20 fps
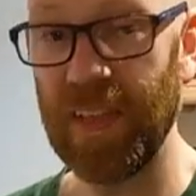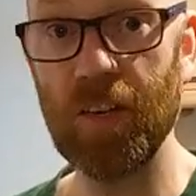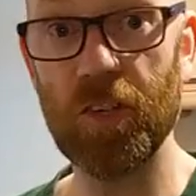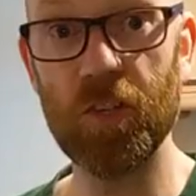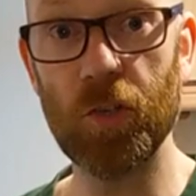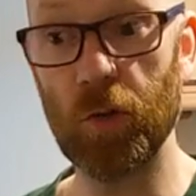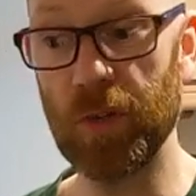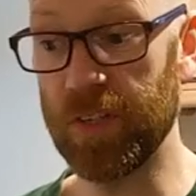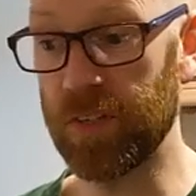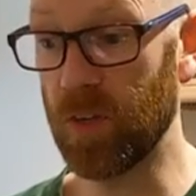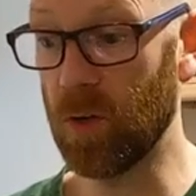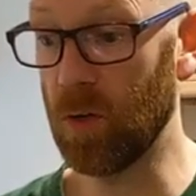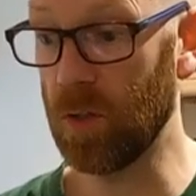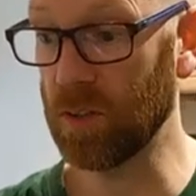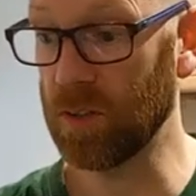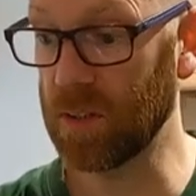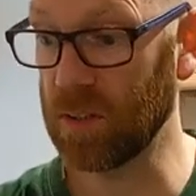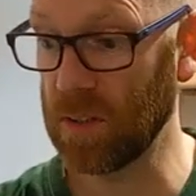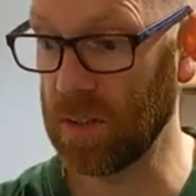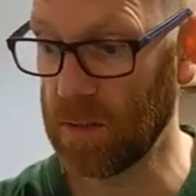Then the soy
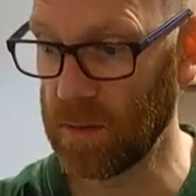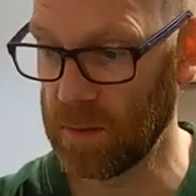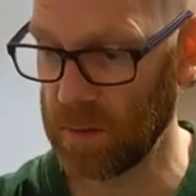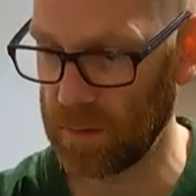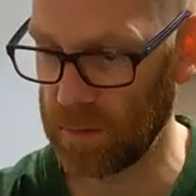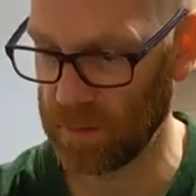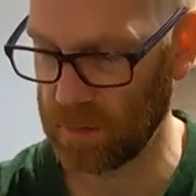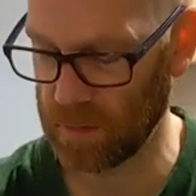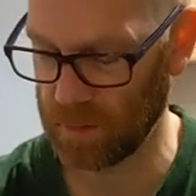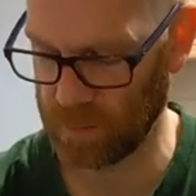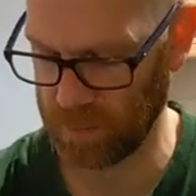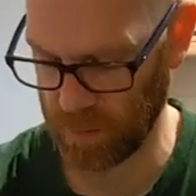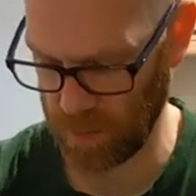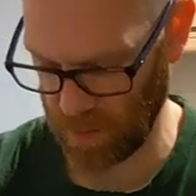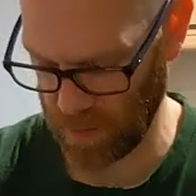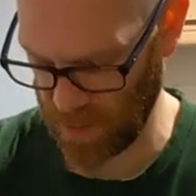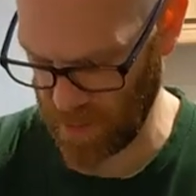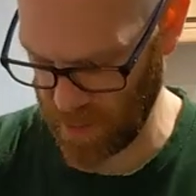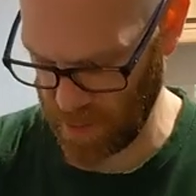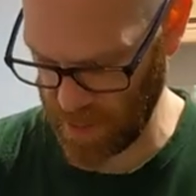sauce,
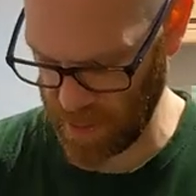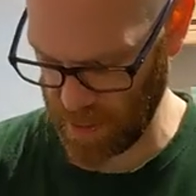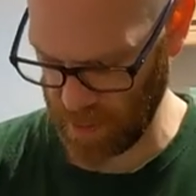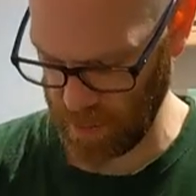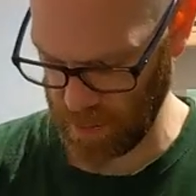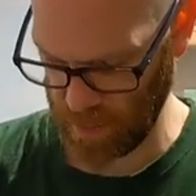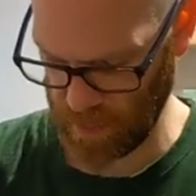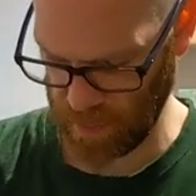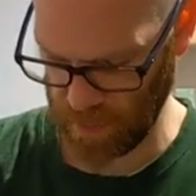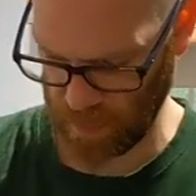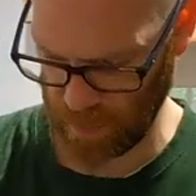throw that in.